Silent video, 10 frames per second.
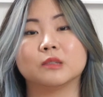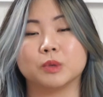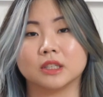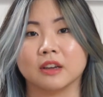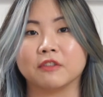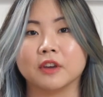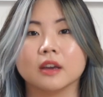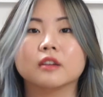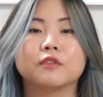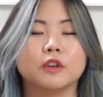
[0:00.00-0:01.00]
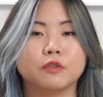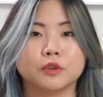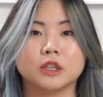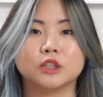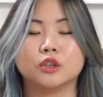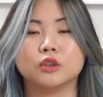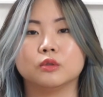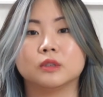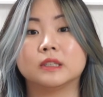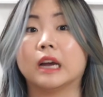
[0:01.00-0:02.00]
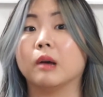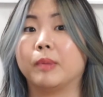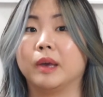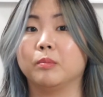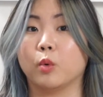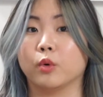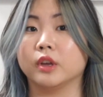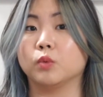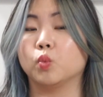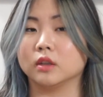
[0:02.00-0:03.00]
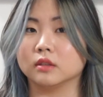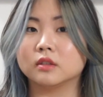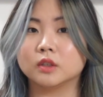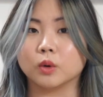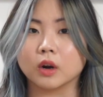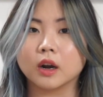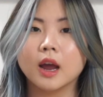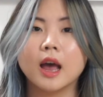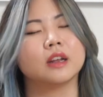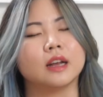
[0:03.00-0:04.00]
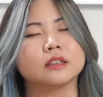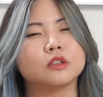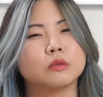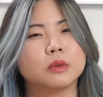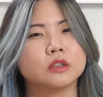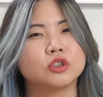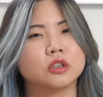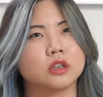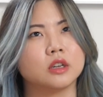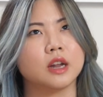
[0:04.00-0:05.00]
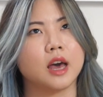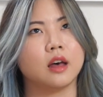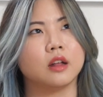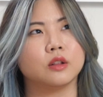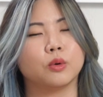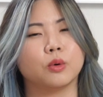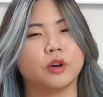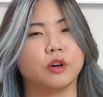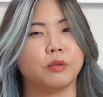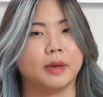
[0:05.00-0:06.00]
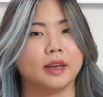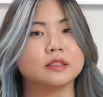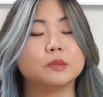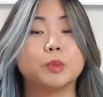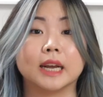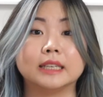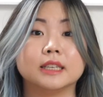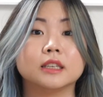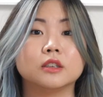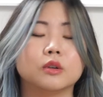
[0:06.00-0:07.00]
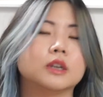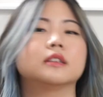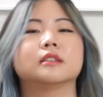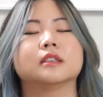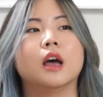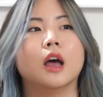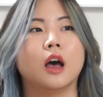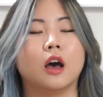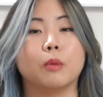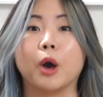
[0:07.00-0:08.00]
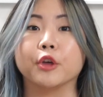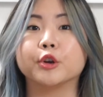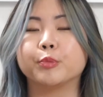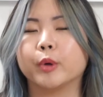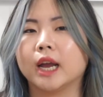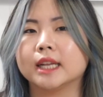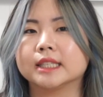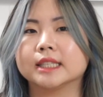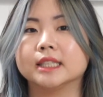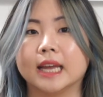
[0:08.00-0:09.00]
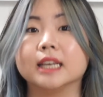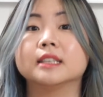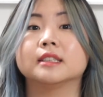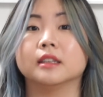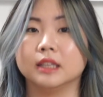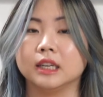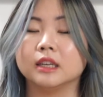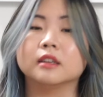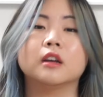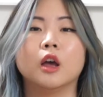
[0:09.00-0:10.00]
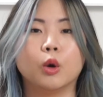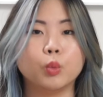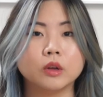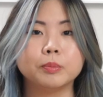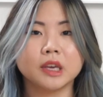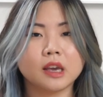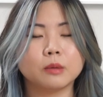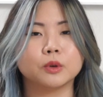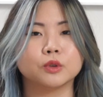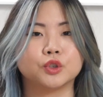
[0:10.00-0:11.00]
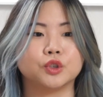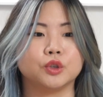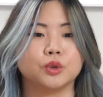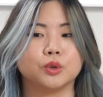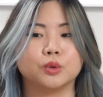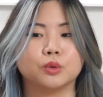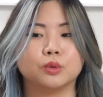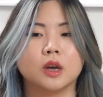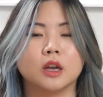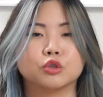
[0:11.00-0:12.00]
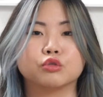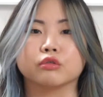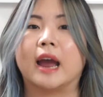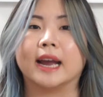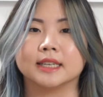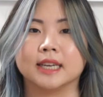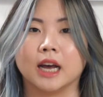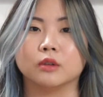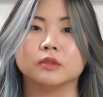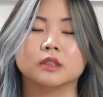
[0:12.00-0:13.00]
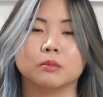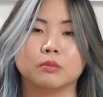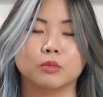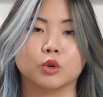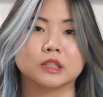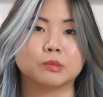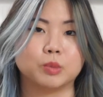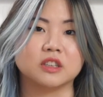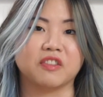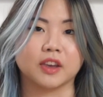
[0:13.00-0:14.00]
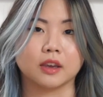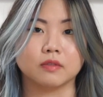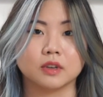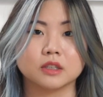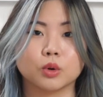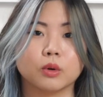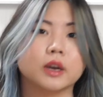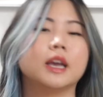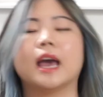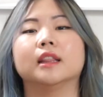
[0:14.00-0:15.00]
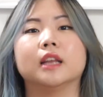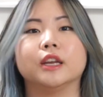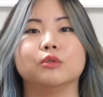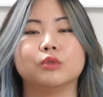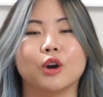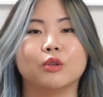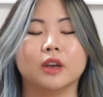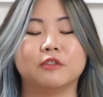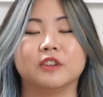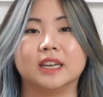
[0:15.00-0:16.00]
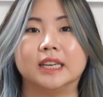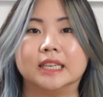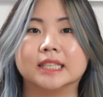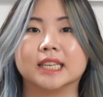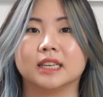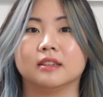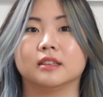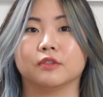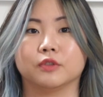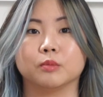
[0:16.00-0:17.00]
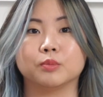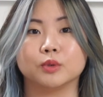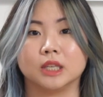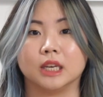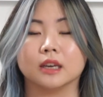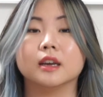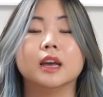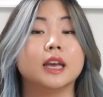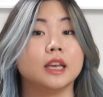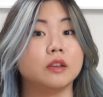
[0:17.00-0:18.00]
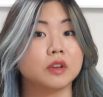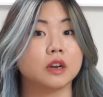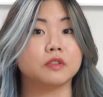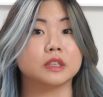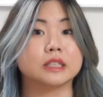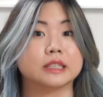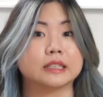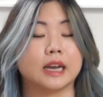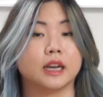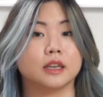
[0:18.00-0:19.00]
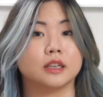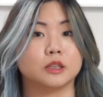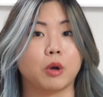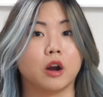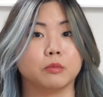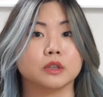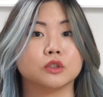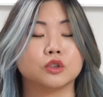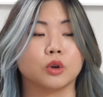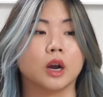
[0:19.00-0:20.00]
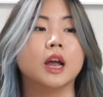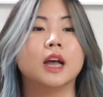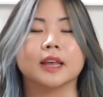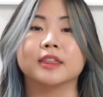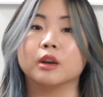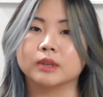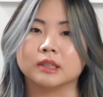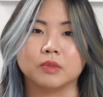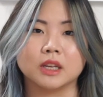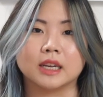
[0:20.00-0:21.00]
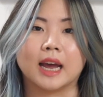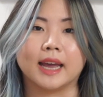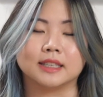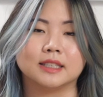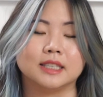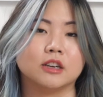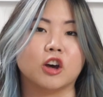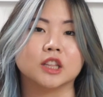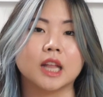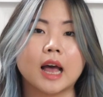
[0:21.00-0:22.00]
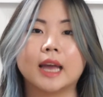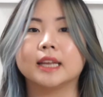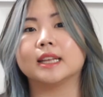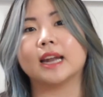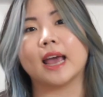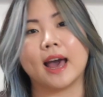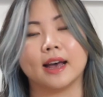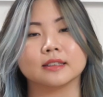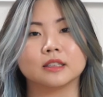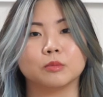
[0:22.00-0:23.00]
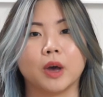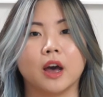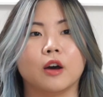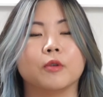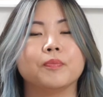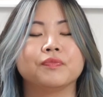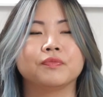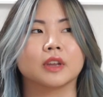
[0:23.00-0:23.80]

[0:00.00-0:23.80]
specific, feel free to stop by more than one store. Not so much Chanel or Hermes, but I did notice other brands like Celine will be able to track down some more specific inventory and let you know if it is in a different boutique, even if it's inside a department store. Like there was something that I had seen online that I asked about